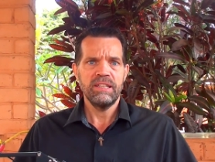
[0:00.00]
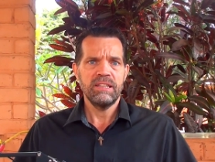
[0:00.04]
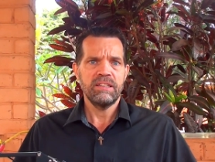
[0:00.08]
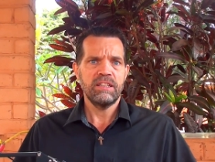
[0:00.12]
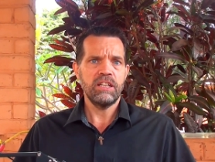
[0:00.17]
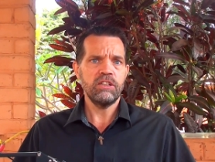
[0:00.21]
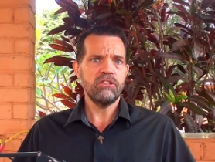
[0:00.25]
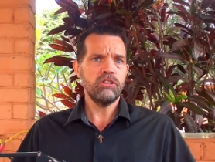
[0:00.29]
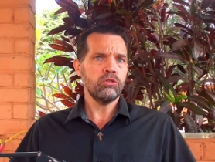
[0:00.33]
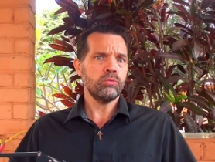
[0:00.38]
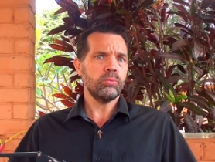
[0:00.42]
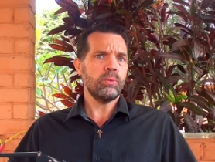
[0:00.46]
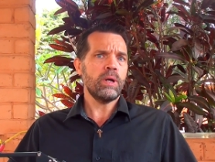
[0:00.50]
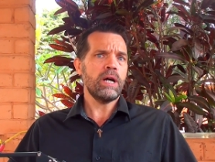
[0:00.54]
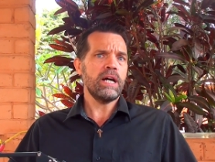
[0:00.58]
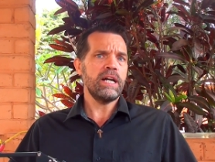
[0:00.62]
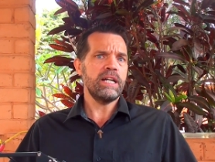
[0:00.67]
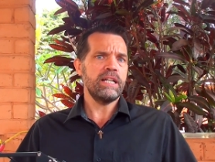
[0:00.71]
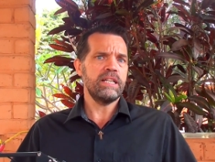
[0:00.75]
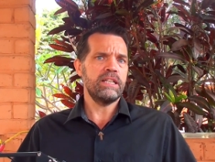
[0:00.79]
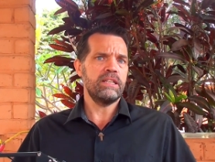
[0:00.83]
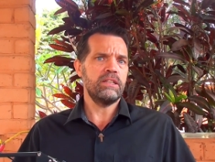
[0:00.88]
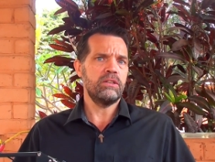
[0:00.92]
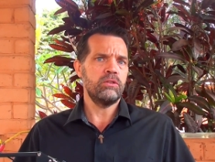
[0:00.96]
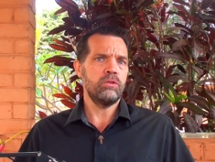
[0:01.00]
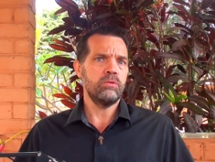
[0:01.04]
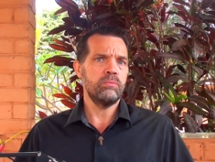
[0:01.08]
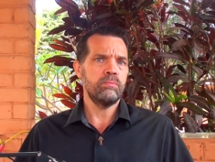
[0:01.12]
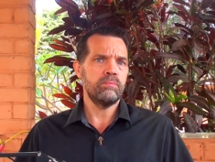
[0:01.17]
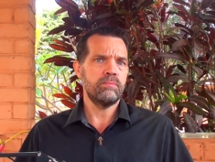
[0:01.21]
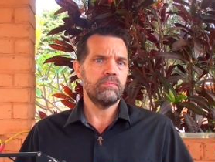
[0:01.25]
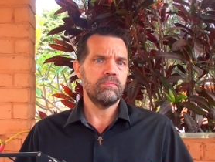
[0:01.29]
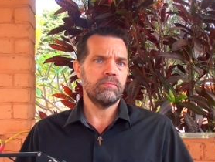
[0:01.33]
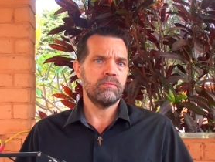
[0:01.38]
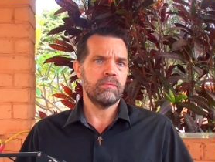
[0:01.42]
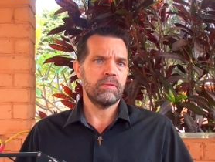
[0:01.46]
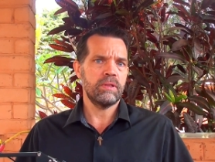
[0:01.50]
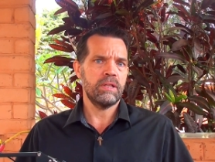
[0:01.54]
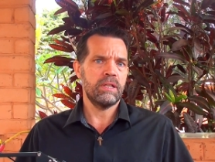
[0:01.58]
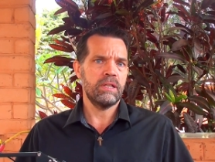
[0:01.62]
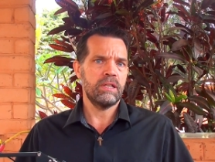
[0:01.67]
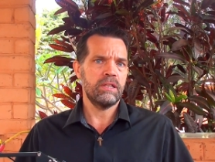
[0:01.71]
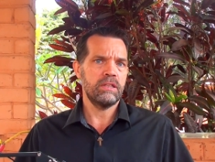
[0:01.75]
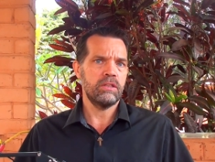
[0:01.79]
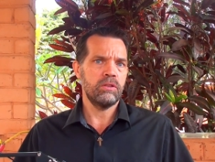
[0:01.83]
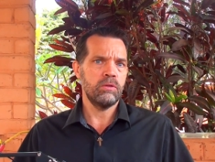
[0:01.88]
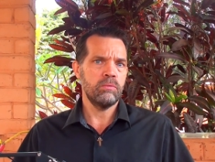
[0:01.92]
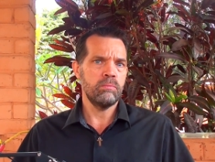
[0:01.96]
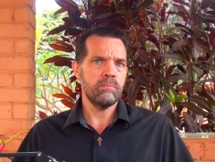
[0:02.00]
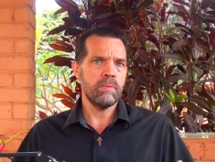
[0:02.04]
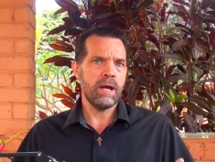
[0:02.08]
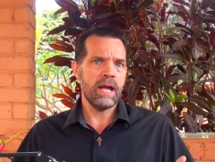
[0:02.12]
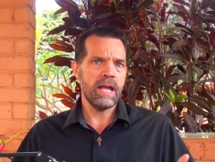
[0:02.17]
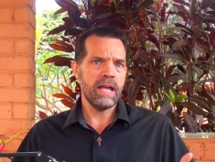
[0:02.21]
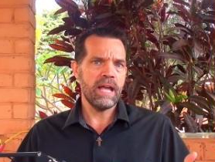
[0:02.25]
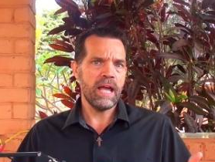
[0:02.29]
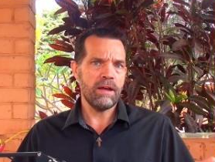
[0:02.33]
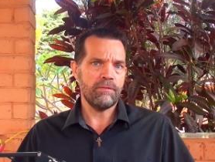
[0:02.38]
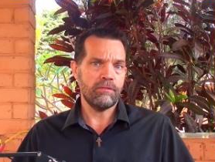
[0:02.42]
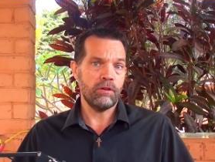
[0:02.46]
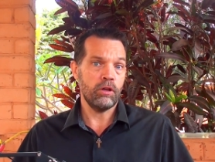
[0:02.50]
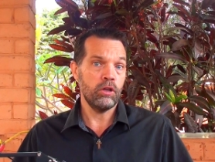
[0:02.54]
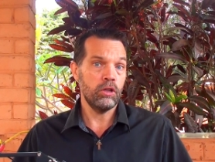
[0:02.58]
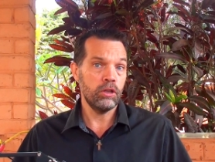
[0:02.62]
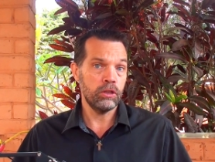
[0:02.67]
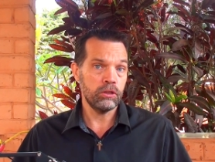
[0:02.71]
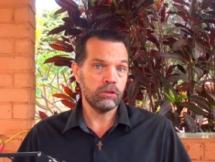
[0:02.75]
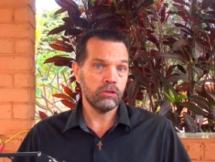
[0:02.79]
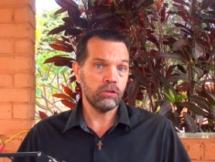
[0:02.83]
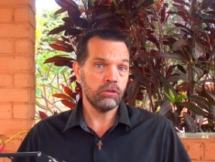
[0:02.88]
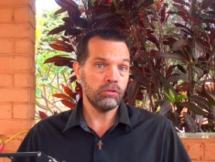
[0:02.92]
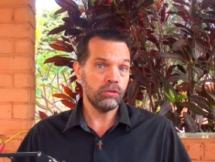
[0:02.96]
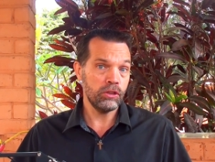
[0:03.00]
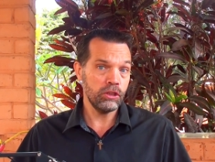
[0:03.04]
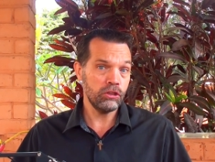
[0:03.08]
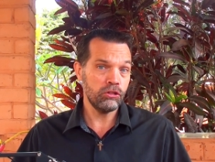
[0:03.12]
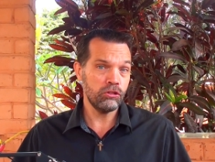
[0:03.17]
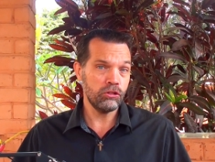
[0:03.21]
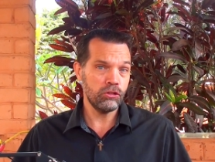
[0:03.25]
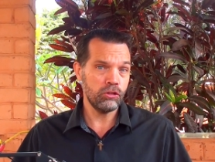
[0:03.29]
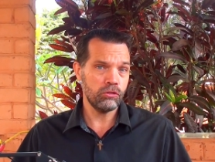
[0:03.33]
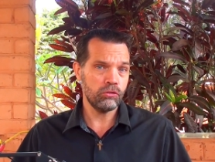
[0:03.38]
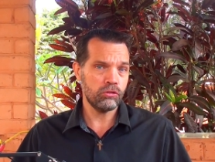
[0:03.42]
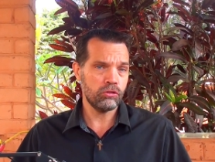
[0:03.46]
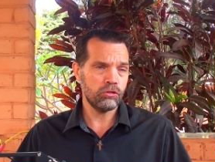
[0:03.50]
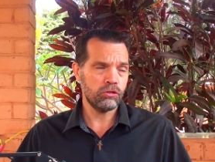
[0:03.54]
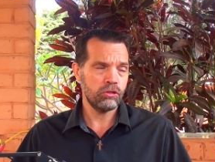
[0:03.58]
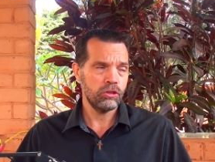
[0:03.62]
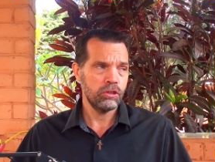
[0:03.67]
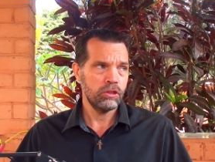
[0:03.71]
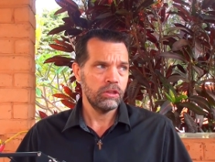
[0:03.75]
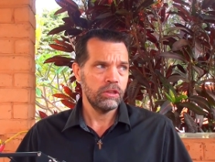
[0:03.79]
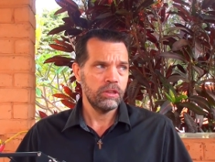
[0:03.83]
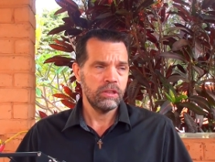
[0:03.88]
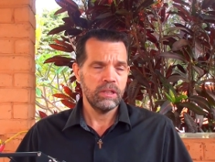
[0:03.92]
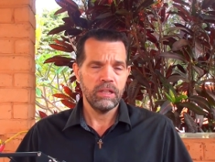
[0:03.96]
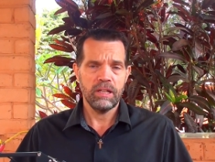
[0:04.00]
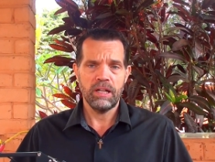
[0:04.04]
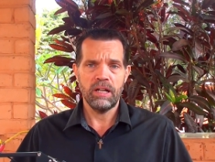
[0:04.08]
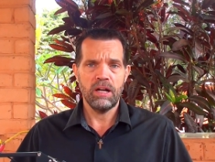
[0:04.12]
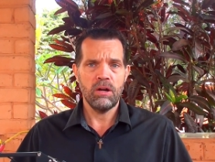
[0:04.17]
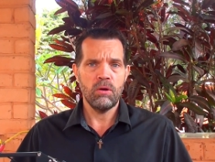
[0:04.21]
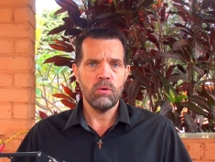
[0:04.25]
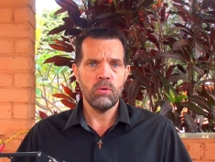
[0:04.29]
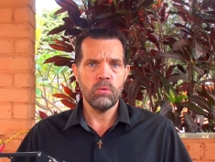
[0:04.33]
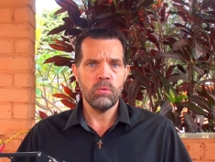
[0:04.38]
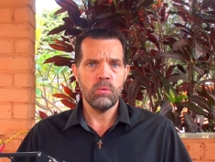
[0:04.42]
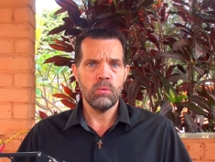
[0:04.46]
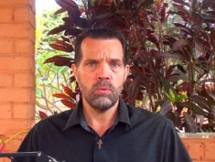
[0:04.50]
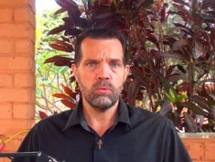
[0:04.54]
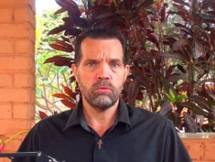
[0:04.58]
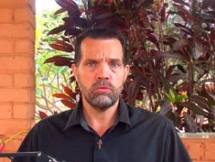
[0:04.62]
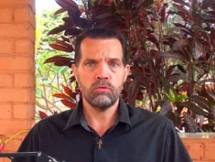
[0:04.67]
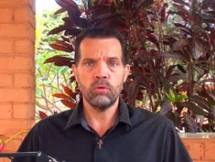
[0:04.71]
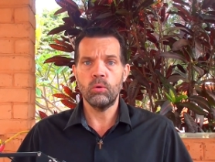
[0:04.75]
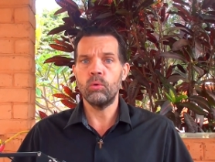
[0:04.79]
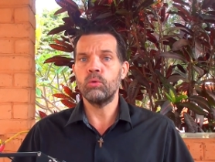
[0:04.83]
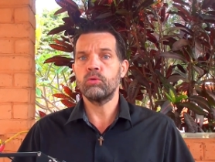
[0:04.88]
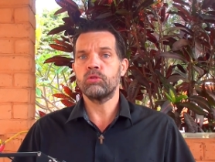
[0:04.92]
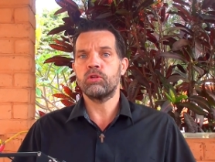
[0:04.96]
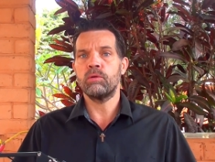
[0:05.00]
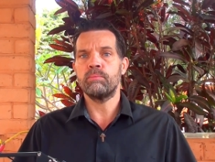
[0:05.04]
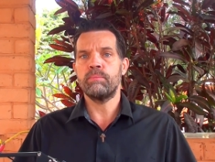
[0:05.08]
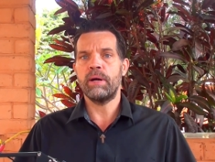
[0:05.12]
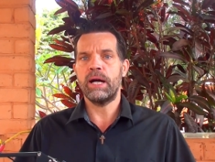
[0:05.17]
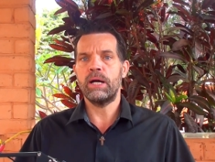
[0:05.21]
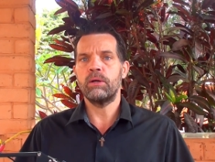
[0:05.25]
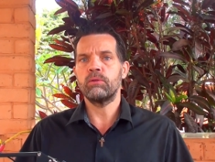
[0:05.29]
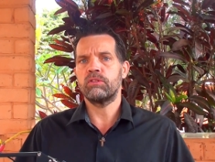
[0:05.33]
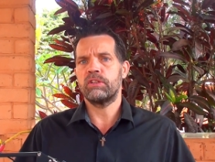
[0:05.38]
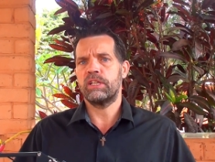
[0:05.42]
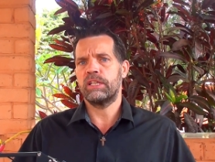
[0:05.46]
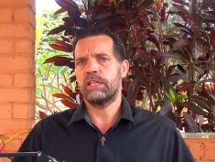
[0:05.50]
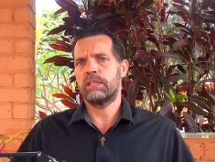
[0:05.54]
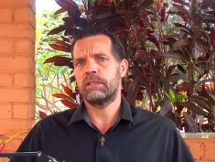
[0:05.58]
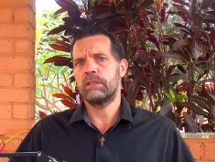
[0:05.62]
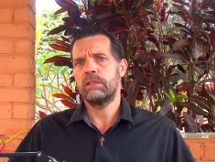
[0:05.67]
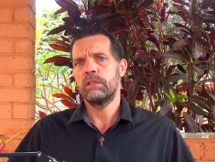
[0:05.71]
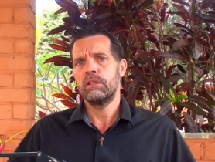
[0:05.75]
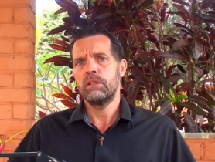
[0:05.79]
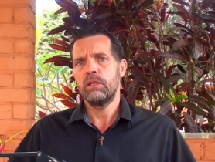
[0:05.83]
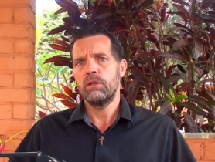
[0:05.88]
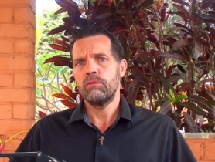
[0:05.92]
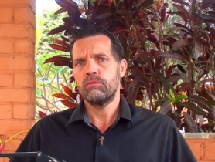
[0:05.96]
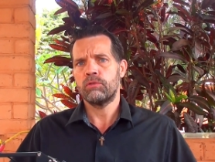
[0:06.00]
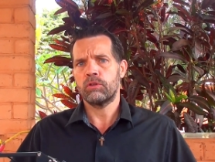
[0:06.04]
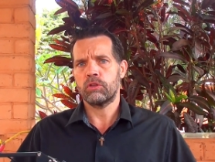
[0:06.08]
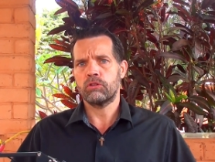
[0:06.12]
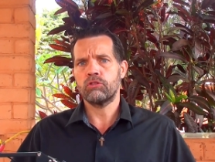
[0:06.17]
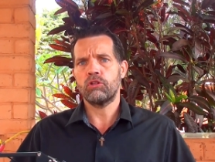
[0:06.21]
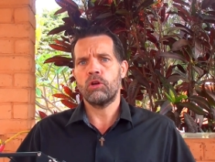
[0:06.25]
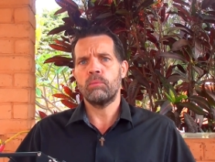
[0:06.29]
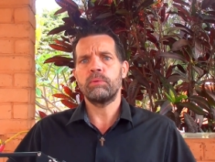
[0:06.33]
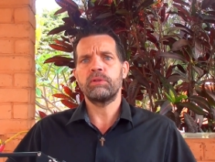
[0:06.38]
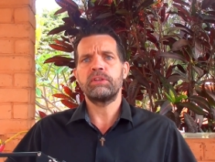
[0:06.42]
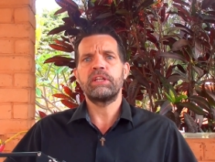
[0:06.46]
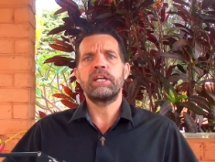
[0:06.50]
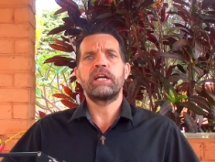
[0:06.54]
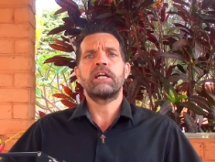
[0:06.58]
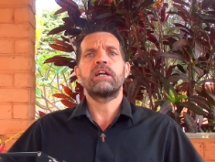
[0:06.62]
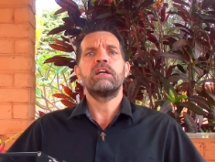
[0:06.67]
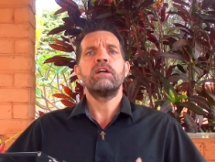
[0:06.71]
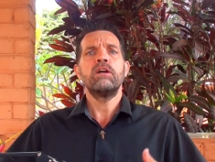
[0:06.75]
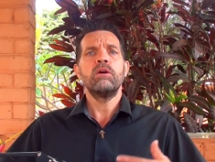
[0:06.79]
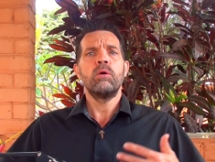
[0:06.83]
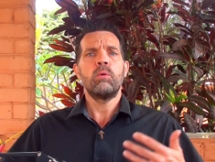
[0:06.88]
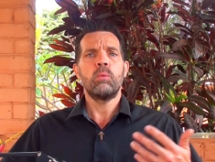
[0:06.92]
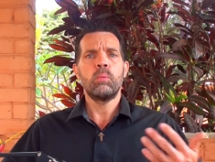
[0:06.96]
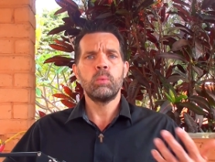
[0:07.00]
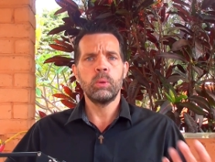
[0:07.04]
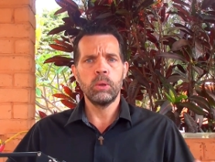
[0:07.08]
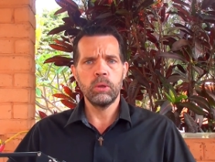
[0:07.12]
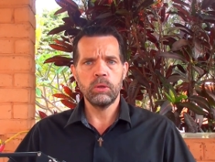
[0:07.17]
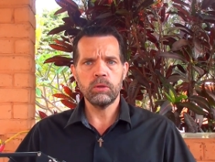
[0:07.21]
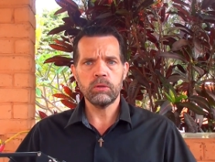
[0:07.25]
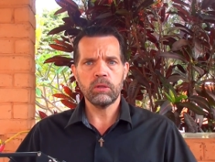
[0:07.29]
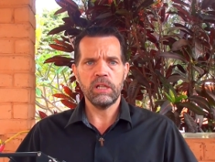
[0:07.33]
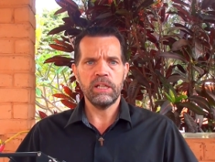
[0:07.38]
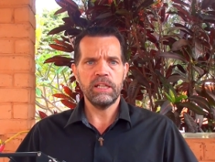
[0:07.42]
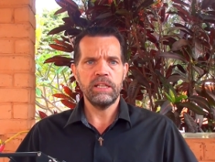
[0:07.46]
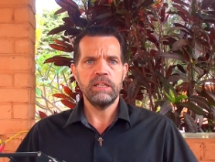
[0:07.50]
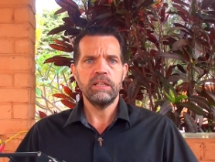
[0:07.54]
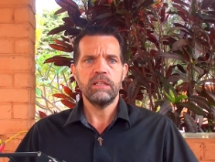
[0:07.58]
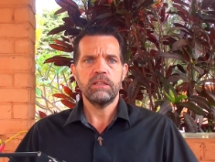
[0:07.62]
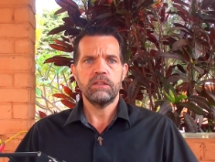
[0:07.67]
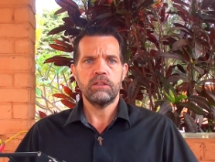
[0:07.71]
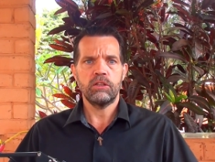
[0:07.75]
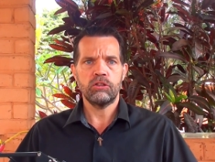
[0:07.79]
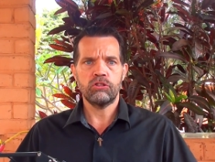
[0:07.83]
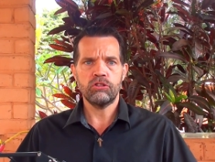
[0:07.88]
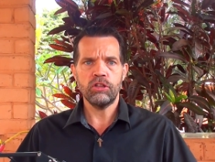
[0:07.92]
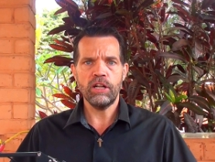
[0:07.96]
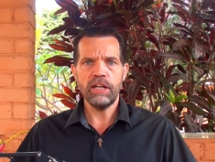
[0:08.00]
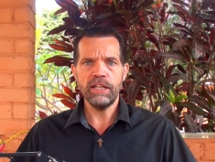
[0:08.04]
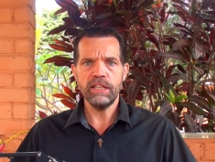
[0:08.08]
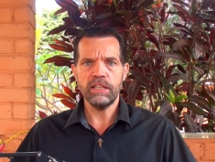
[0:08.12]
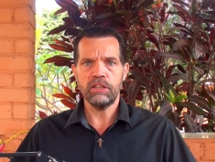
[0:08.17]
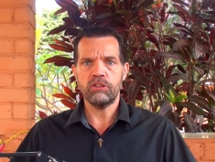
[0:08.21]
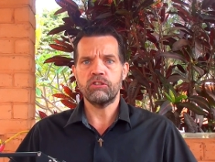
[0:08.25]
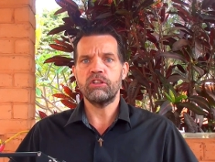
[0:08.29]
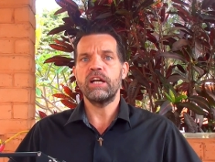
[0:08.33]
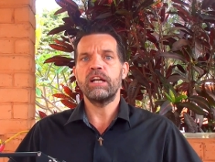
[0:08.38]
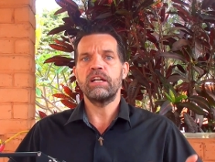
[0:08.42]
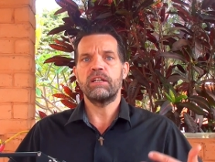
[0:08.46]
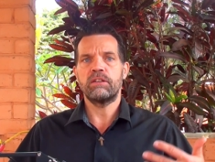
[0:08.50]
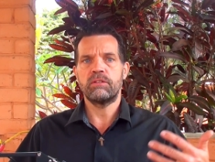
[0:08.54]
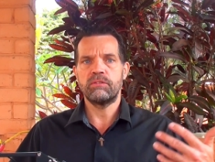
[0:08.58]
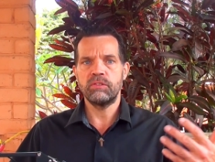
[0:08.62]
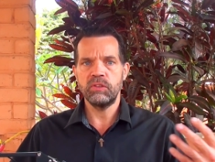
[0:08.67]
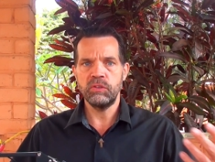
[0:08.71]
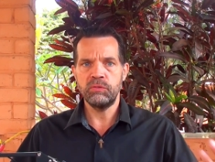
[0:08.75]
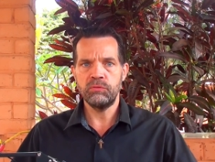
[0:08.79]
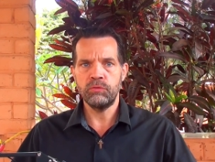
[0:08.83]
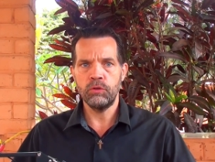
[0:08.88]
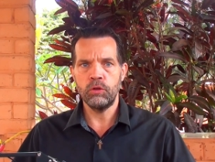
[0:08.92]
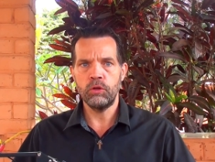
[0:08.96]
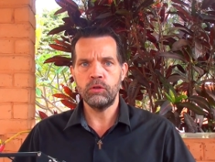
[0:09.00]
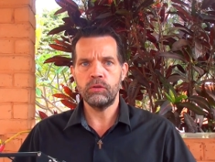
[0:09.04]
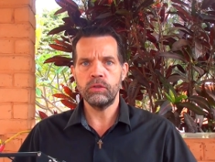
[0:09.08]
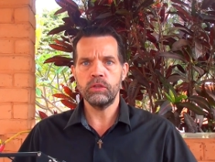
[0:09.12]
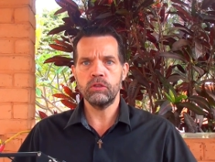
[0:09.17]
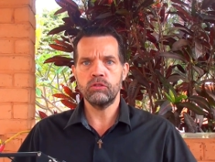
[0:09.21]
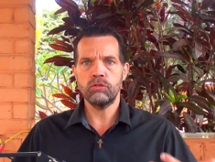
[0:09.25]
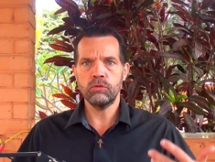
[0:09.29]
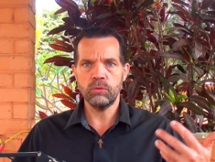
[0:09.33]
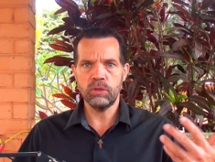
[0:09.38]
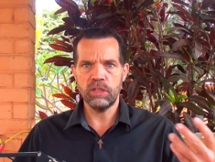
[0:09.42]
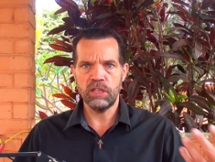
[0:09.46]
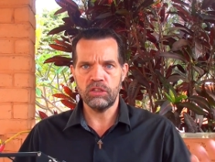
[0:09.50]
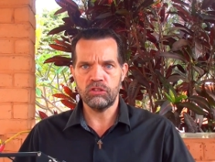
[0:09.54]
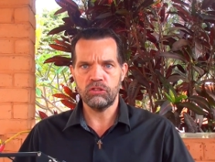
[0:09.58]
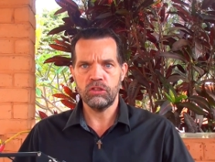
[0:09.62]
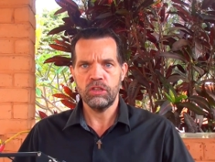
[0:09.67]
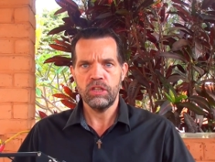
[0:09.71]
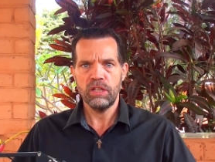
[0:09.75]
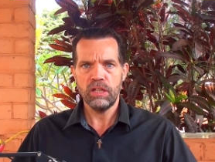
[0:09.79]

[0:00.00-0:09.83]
This is why you may have heard Christians who talked about their, for example, their worldly desires. They are referring to this